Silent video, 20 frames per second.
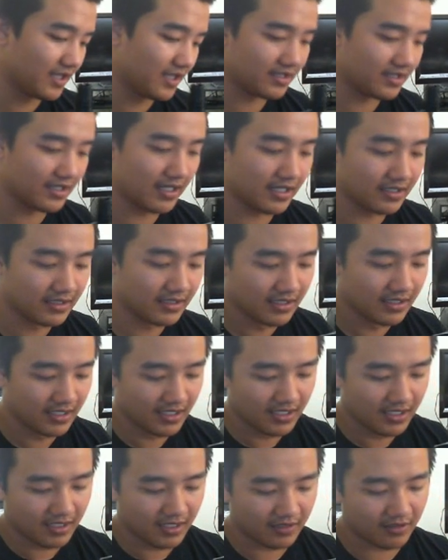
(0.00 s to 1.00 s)
like that.
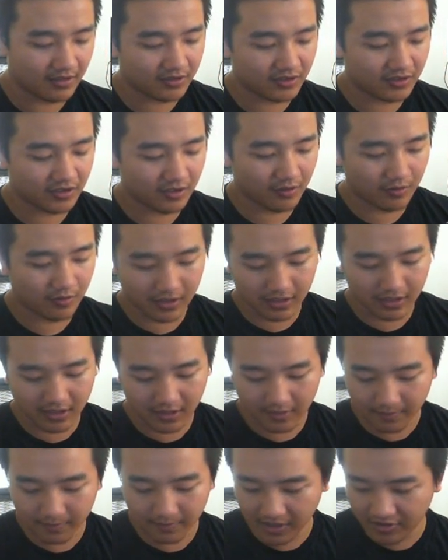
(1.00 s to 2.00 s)
And
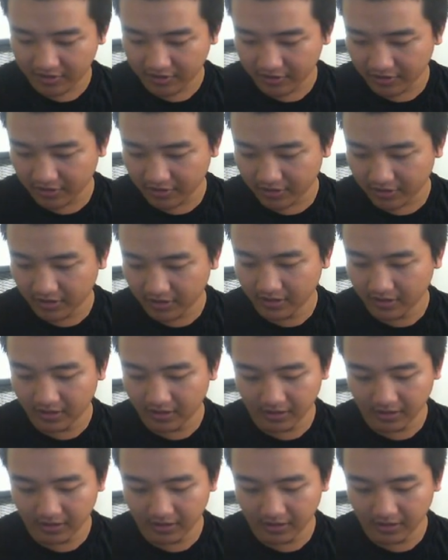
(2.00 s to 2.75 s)
also make sure